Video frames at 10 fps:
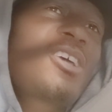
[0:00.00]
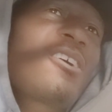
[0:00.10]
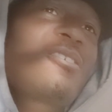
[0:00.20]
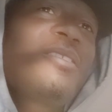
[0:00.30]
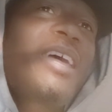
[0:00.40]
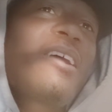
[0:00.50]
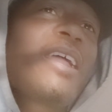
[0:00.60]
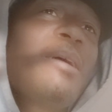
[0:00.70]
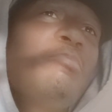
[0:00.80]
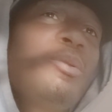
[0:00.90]
circle there
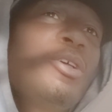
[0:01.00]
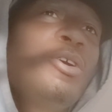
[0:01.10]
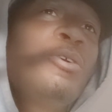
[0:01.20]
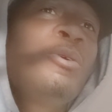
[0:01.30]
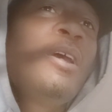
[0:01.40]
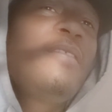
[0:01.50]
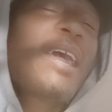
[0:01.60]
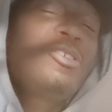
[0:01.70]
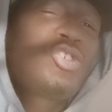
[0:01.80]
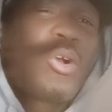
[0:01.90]
in blue
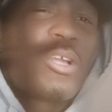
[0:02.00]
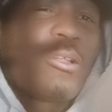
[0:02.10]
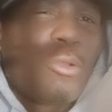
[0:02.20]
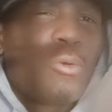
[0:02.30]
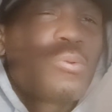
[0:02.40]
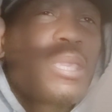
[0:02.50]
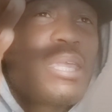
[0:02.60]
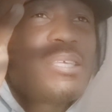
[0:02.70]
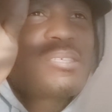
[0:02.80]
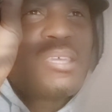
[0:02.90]
that Joyner
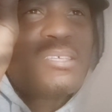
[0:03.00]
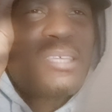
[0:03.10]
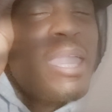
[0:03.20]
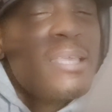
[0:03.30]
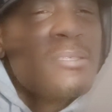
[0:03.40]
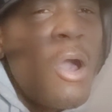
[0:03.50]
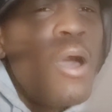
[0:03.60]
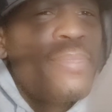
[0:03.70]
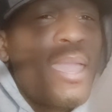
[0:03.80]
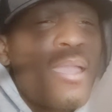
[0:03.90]
Lucas is. He's
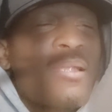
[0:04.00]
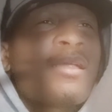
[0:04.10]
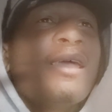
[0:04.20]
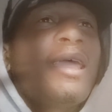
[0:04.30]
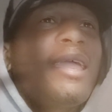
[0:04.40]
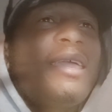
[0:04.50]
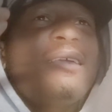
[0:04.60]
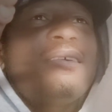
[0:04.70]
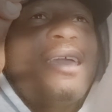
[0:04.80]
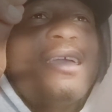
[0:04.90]
on there. He
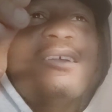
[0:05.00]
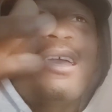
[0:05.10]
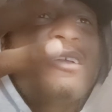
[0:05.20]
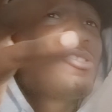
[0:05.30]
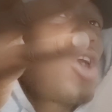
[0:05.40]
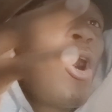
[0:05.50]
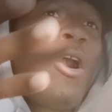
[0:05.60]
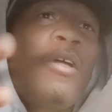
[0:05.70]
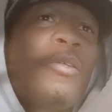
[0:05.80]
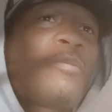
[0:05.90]
here, here's
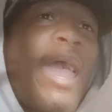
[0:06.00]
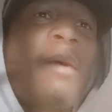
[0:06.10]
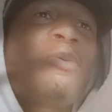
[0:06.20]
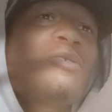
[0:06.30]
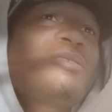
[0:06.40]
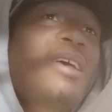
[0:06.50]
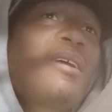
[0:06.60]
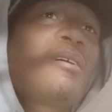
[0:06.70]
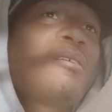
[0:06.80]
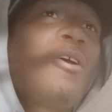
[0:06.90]
all the rappers.
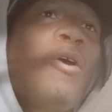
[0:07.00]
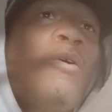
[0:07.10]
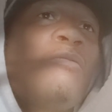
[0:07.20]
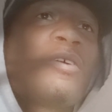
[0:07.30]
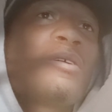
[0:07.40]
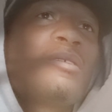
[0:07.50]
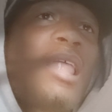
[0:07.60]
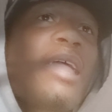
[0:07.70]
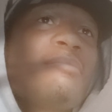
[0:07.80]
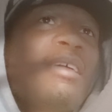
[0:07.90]
There are over
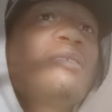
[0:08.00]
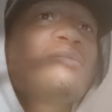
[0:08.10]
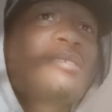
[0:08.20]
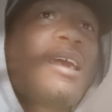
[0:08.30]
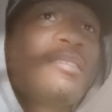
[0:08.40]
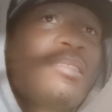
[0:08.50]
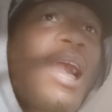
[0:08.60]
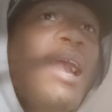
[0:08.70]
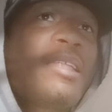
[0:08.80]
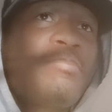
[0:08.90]
like there's a
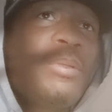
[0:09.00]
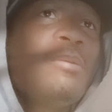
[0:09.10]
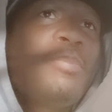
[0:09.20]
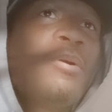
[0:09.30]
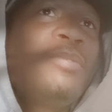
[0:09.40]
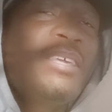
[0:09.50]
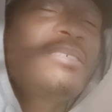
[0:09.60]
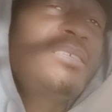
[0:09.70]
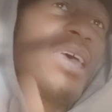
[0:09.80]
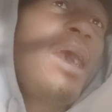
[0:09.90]
lot of people.
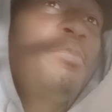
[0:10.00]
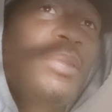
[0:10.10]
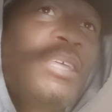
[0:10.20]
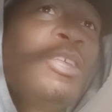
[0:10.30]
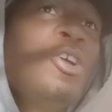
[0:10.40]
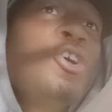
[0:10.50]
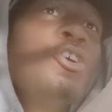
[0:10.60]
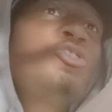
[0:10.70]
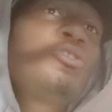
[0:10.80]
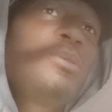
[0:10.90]
This is happening
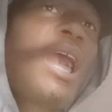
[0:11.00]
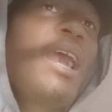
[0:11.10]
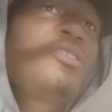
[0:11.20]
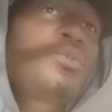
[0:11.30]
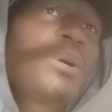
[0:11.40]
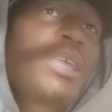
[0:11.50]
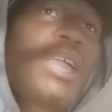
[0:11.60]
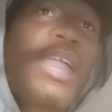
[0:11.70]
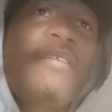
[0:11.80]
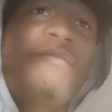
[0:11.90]
July
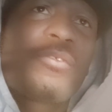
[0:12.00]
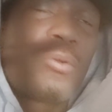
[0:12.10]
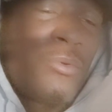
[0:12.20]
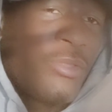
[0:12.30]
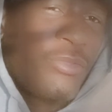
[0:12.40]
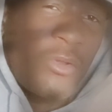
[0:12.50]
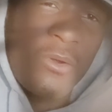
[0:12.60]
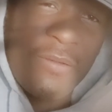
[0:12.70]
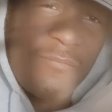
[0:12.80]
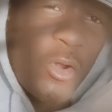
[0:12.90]
28th through the
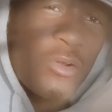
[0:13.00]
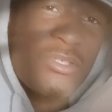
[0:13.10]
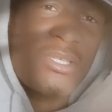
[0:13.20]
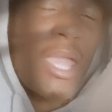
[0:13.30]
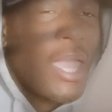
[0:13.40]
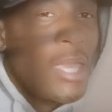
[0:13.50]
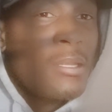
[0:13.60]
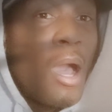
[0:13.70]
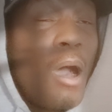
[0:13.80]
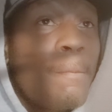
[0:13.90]
31st,
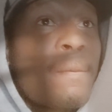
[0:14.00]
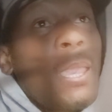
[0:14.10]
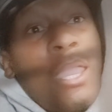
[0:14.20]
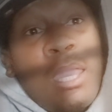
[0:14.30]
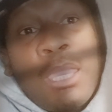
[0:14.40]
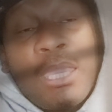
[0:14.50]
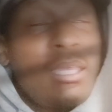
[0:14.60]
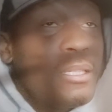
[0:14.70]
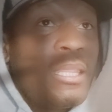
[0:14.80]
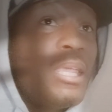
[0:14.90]
and um,
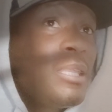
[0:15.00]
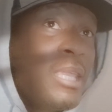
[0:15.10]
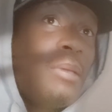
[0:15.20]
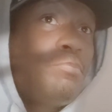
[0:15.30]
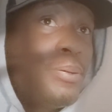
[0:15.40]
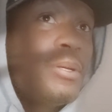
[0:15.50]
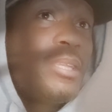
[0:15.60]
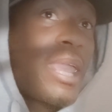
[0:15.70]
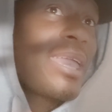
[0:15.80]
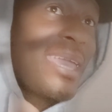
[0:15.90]
he did get
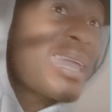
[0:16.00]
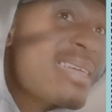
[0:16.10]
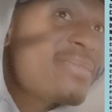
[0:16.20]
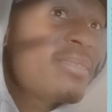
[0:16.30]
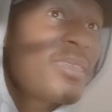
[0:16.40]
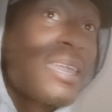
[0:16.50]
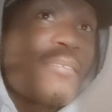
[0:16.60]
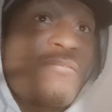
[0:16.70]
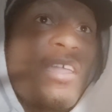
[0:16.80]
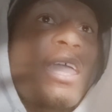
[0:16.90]
put in the
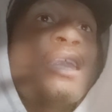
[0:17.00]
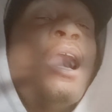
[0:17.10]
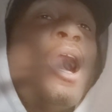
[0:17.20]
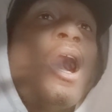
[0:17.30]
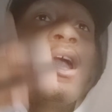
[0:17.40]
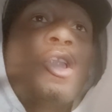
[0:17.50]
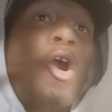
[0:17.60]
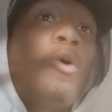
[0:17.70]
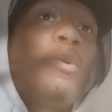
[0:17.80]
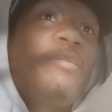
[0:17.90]
event
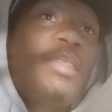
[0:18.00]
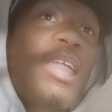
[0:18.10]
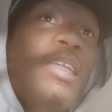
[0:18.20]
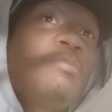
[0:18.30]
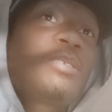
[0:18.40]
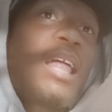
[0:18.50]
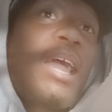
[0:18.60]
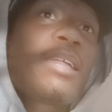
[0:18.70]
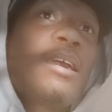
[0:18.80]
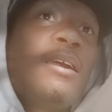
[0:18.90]
along with names
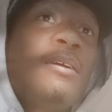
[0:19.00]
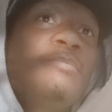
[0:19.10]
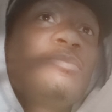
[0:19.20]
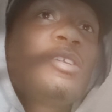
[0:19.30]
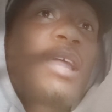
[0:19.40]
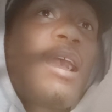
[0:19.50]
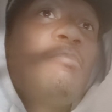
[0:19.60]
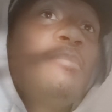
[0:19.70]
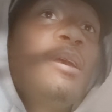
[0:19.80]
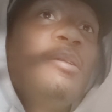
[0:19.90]
like um, you got
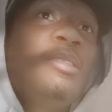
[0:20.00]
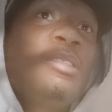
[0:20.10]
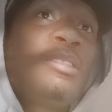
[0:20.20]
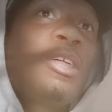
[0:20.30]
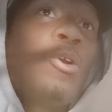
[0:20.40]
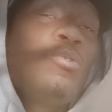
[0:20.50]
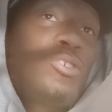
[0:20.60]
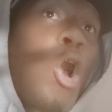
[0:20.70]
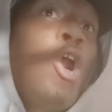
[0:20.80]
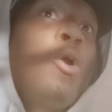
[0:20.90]
uh,
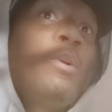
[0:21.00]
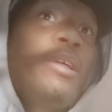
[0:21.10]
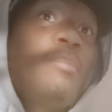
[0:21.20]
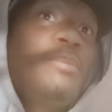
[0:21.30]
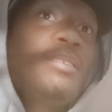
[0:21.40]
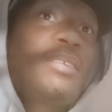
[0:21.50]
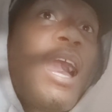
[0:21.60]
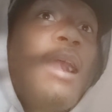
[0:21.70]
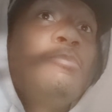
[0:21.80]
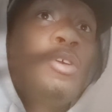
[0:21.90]
those all the way up the
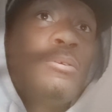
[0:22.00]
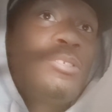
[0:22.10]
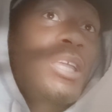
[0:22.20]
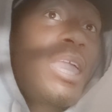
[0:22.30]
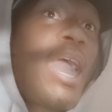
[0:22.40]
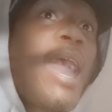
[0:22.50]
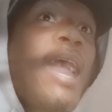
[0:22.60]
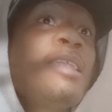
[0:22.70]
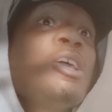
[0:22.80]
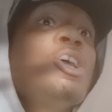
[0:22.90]
top Doja
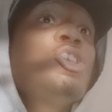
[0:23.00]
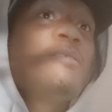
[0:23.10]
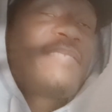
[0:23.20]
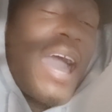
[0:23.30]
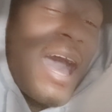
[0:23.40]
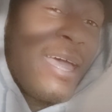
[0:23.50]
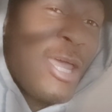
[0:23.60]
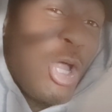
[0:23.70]
Cat, you've got